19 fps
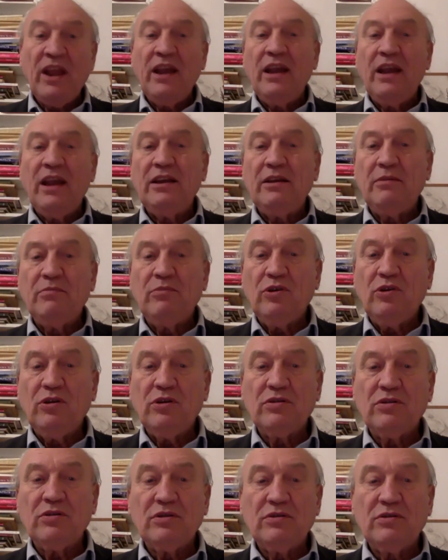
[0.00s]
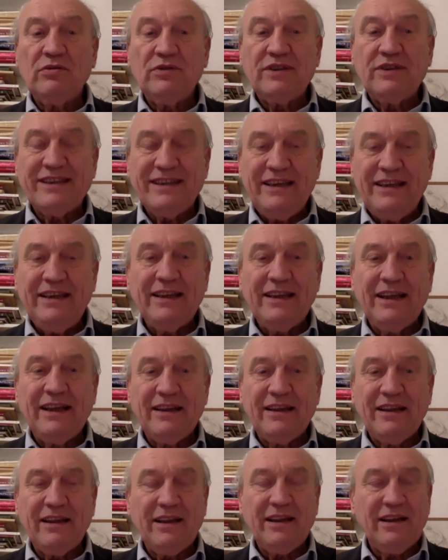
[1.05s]
And the more we see that,
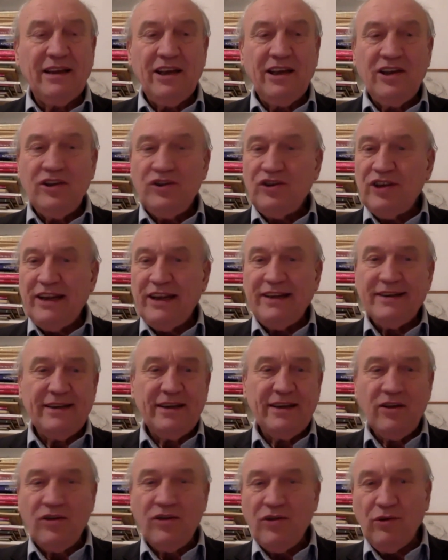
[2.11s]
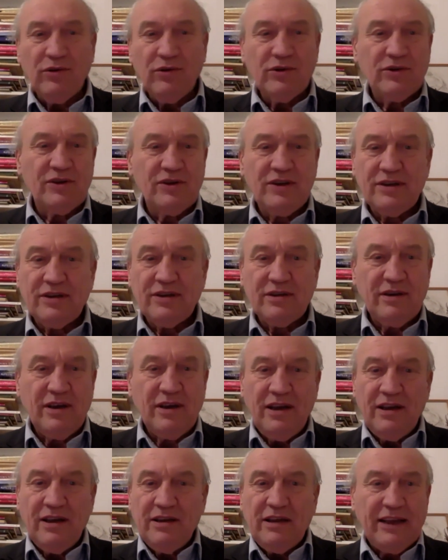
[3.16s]
chasing thoughts is
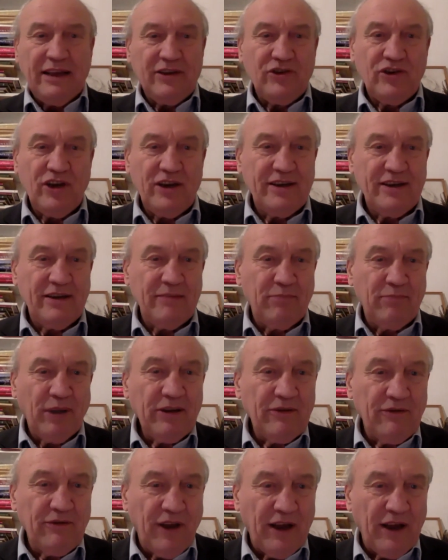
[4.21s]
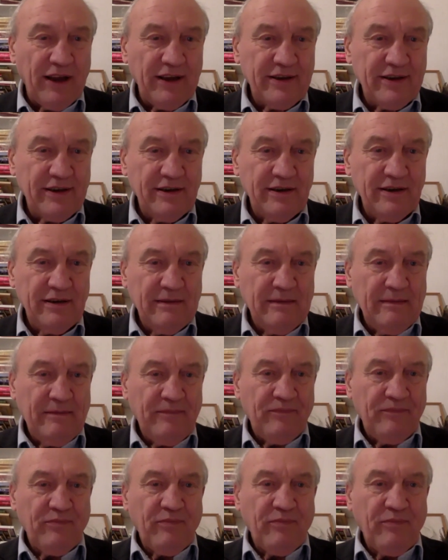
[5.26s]
like chasing butterflies.
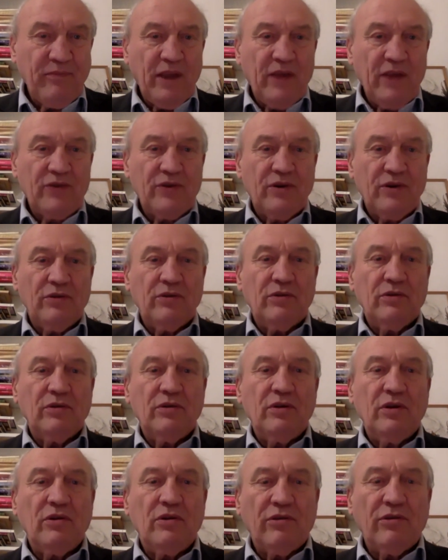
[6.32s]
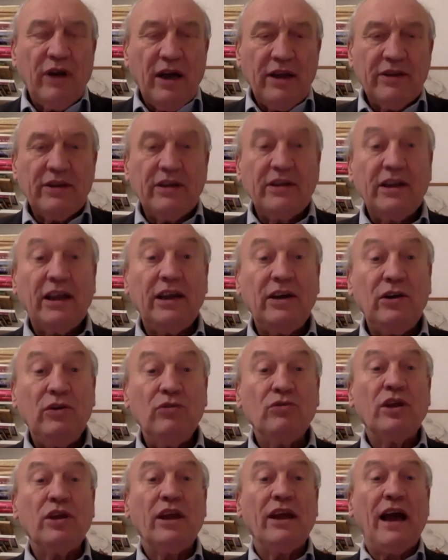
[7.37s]
So rather than
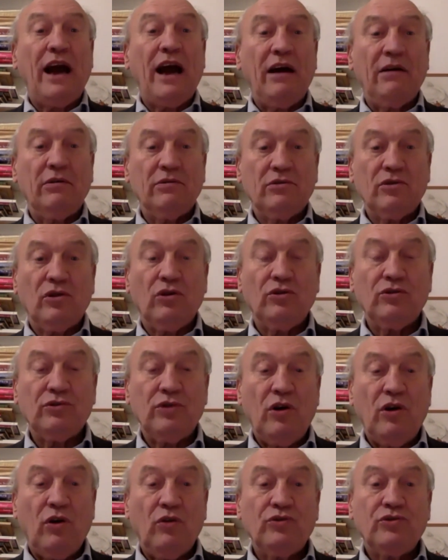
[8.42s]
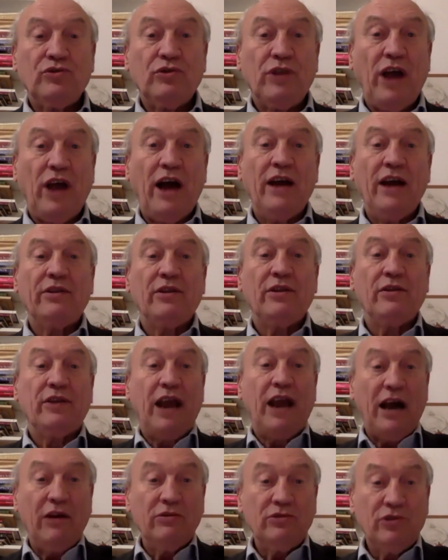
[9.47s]
looking out on, onto the, either the
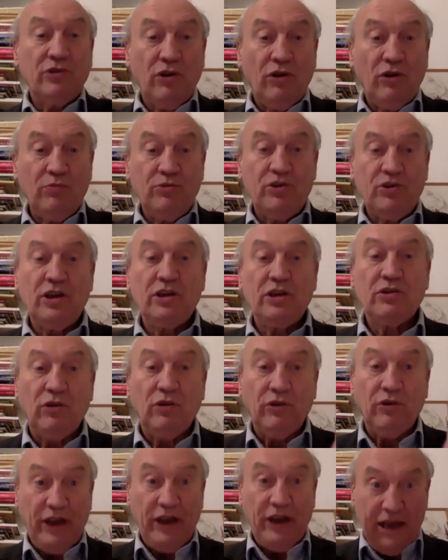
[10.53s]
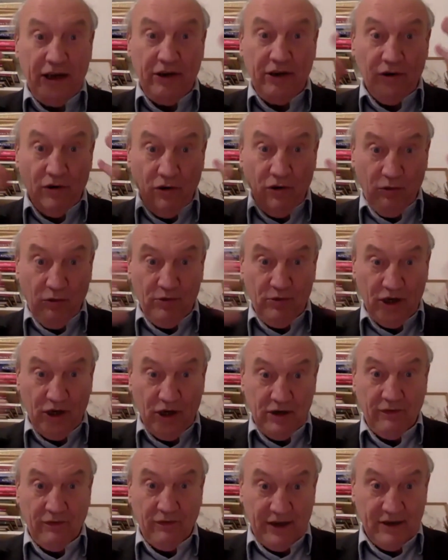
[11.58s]
outer object or the inner object
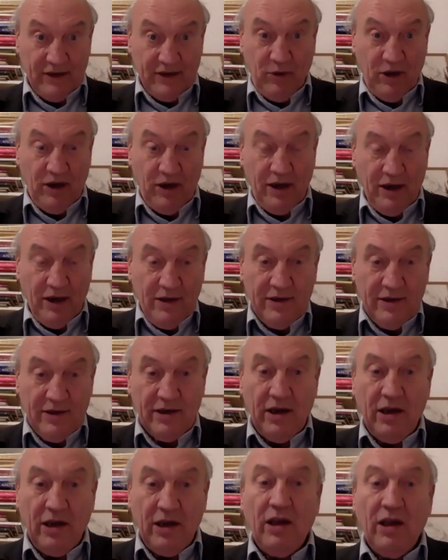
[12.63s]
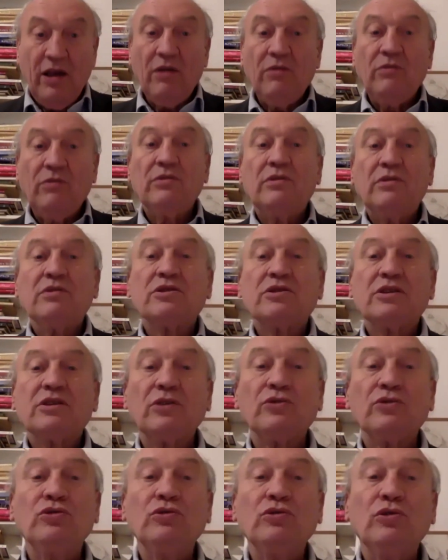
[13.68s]
of experience, we start
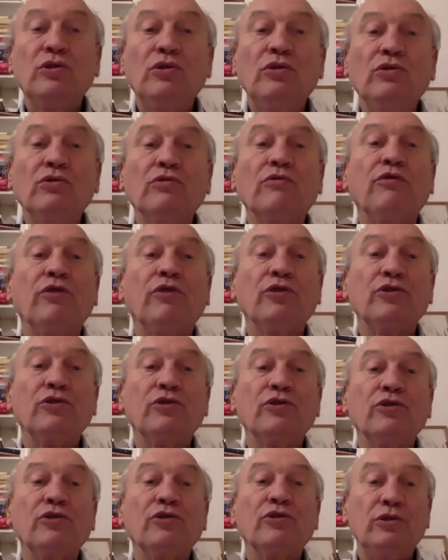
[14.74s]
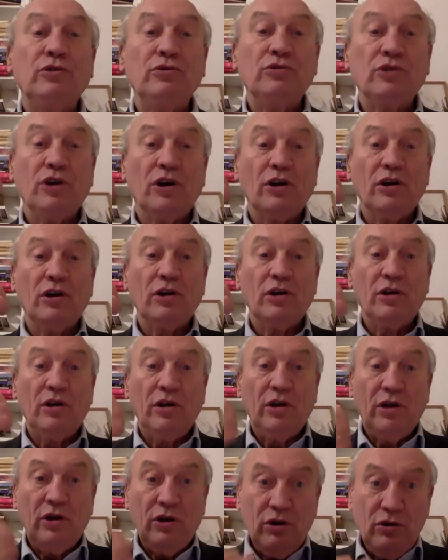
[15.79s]
to look for the looker
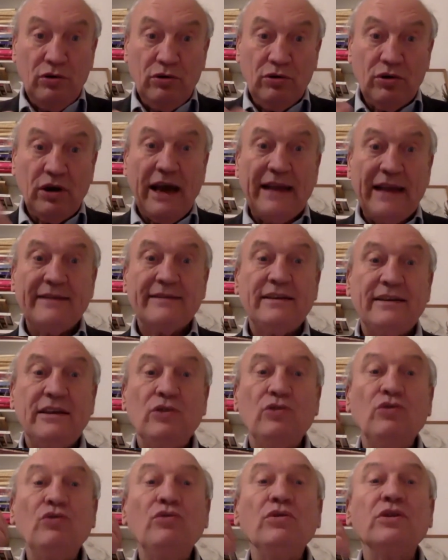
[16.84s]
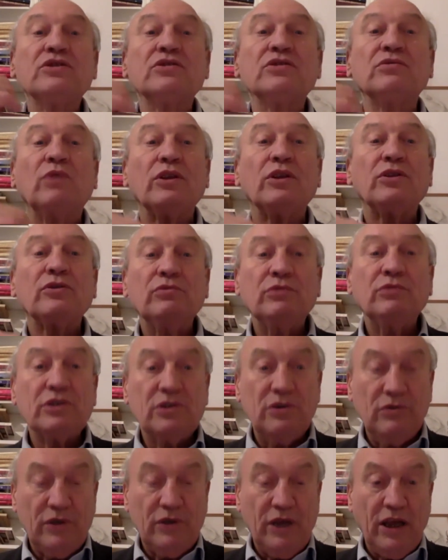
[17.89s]
look and see who is the one who is
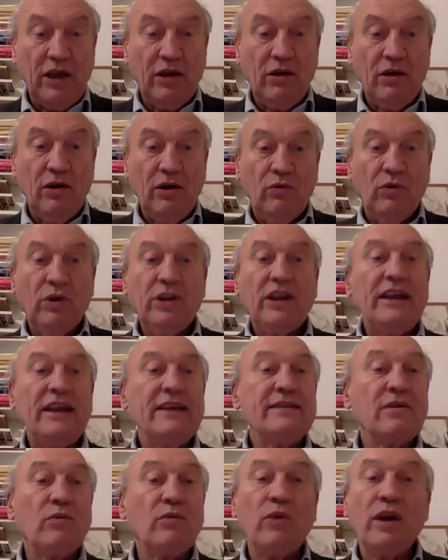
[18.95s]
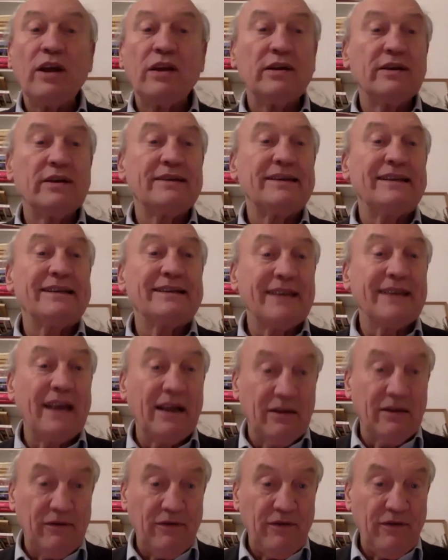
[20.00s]
looking. What is awareness itself?